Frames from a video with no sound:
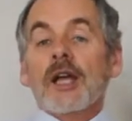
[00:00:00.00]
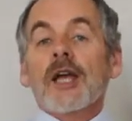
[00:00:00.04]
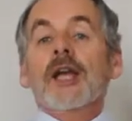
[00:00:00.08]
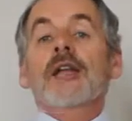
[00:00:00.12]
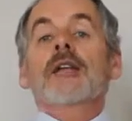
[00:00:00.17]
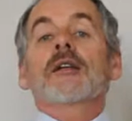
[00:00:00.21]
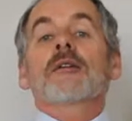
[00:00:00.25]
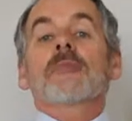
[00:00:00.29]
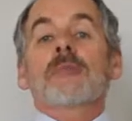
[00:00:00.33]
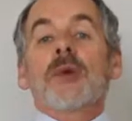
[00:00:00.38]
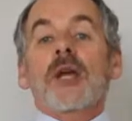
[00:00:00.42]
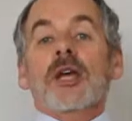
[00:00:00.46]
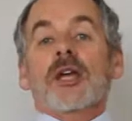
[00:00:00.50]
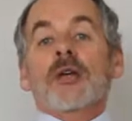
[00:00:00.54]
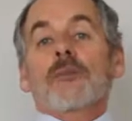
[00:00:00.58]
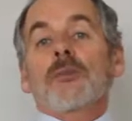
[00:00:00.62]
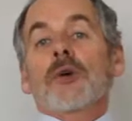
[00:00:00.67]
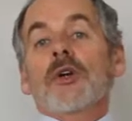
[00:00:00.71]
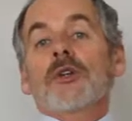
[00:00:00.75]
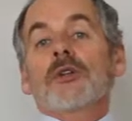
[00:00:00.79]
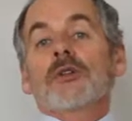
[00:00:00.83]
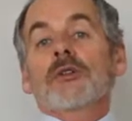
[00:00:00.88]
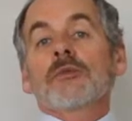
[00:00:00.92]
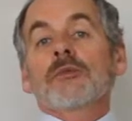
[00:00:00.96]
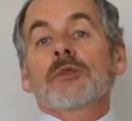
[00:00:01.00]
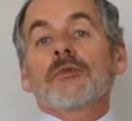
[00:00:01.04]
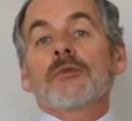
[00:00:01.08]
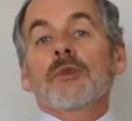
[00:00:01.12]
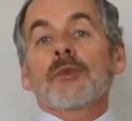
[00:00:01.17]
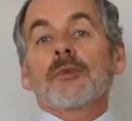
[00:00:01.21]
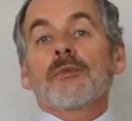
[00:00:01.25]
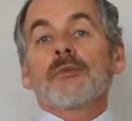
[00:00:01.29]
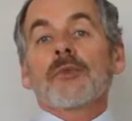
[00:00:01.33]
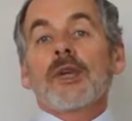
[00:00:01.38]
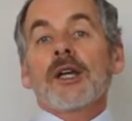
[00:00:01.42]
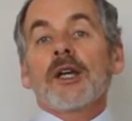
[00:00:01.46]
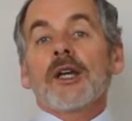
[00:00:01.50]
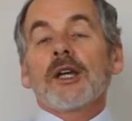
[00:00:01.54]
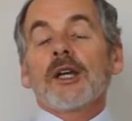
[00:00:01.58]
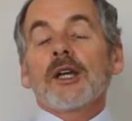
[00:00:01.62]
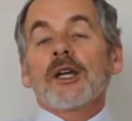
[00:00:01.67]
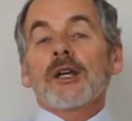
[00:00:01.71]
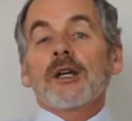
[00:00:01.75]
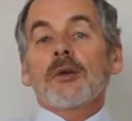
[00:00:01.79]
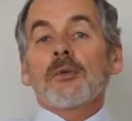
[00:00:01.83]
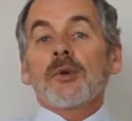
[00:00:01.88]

here at Back In Motion Woodville.